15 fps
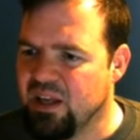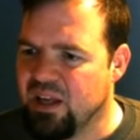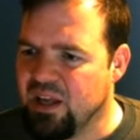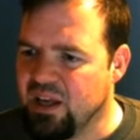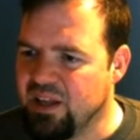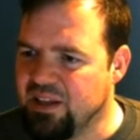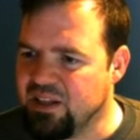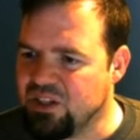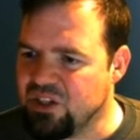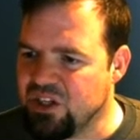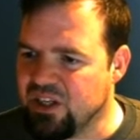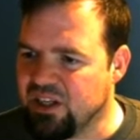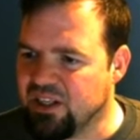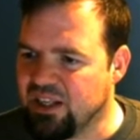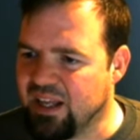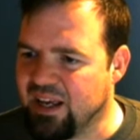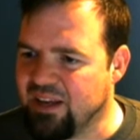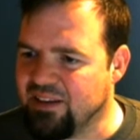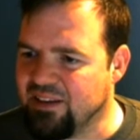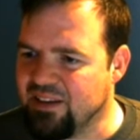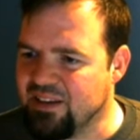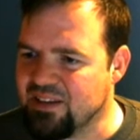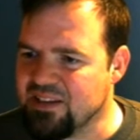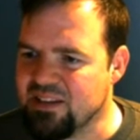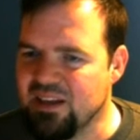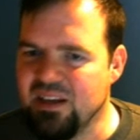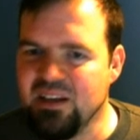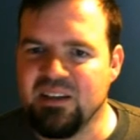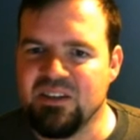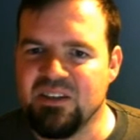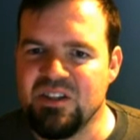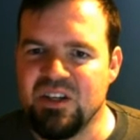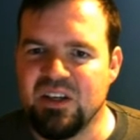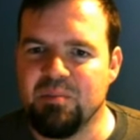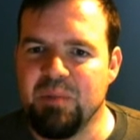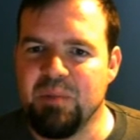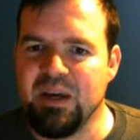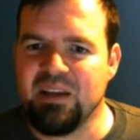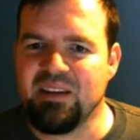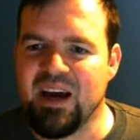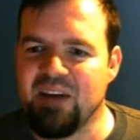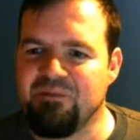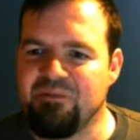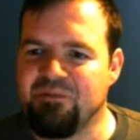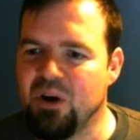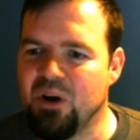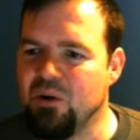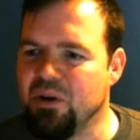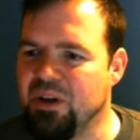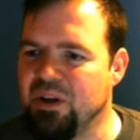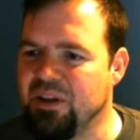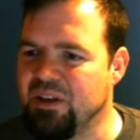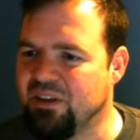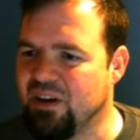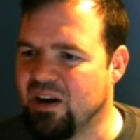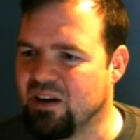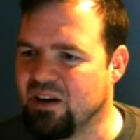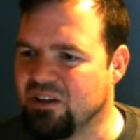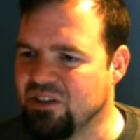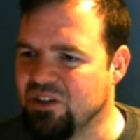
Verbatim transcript: And then she can land on this thing, and she can make that float, and then Dr.